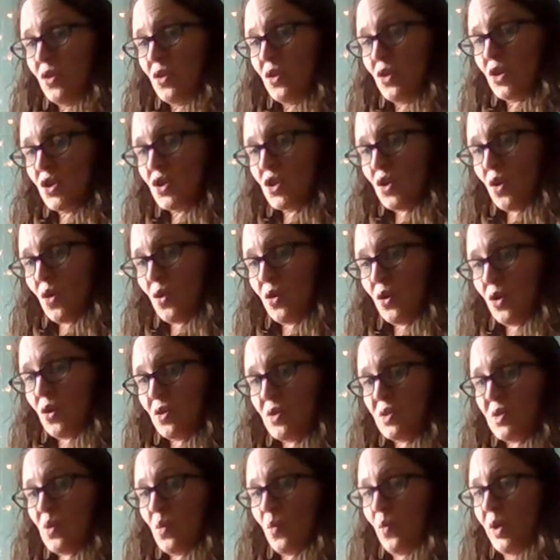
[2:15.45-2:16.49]
the
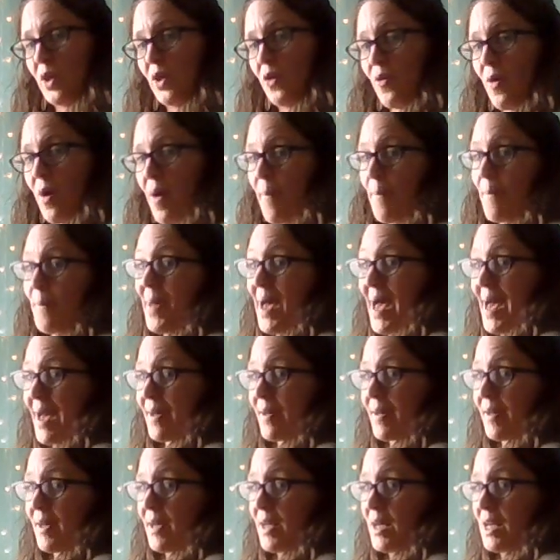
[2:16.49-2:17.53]
shoulders when you come back.
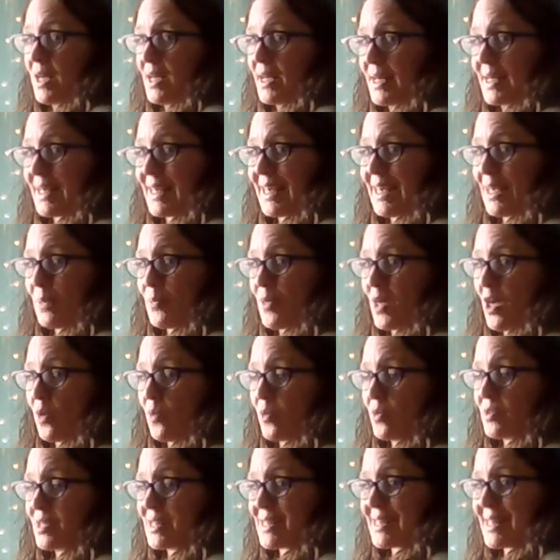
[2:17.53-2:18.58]
Keep the
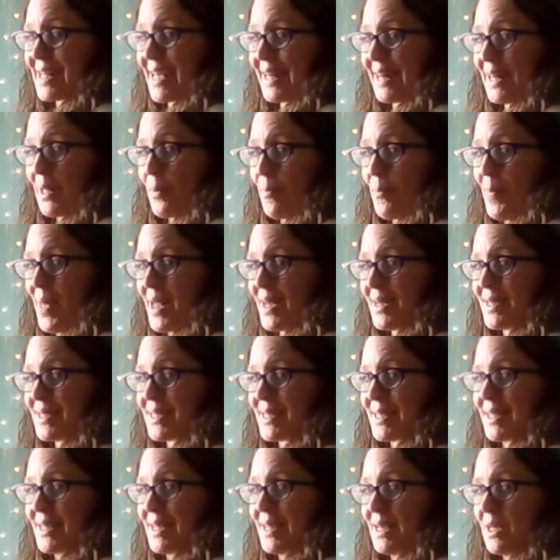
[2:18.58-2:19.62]
elbows slightly bent,
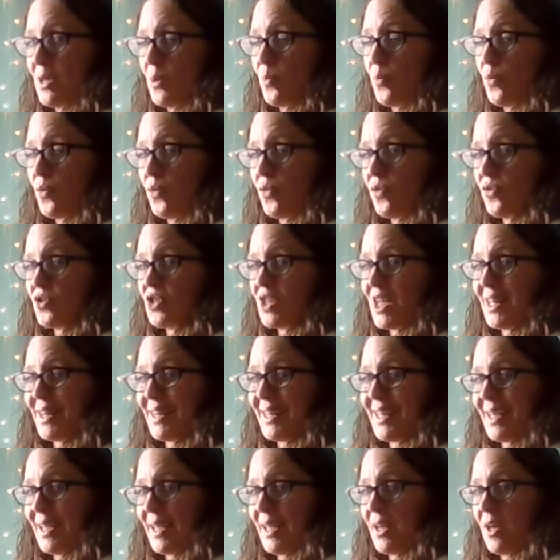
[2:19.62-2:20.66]
pull
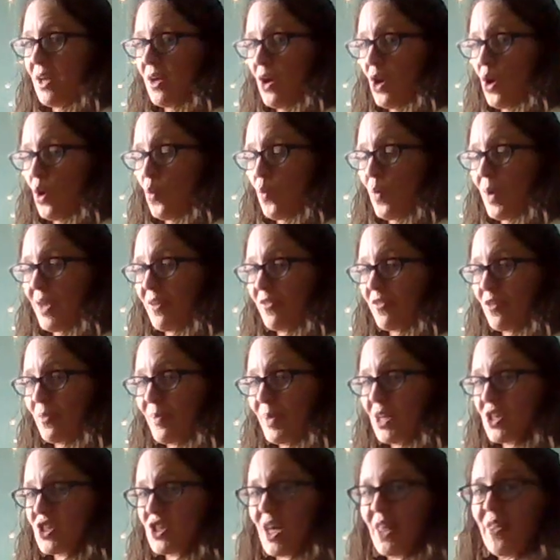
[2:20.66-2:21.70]
gently away from
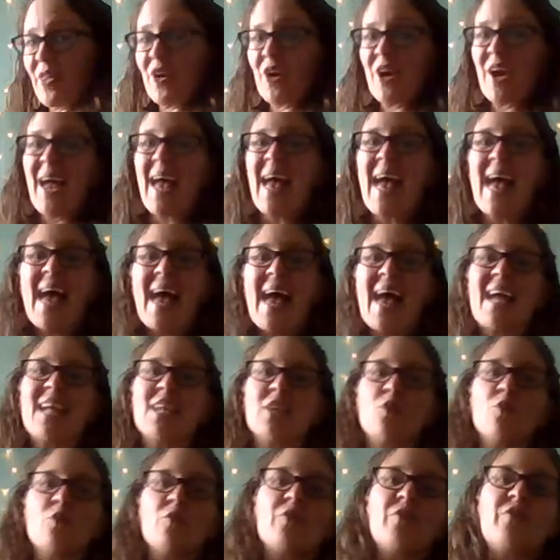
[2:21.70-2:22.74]
each other, and
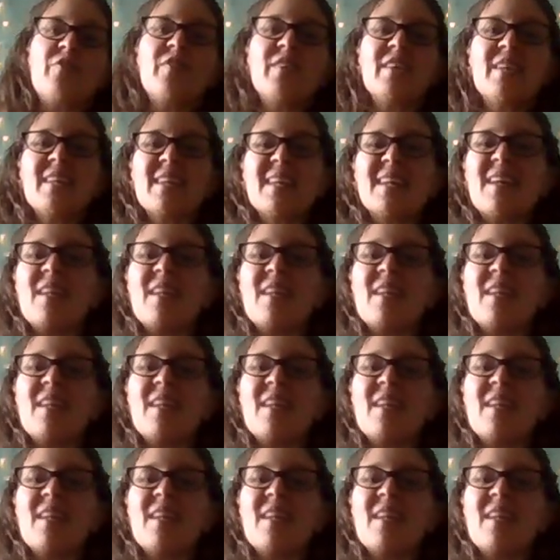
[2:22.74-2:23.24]
you'll feel it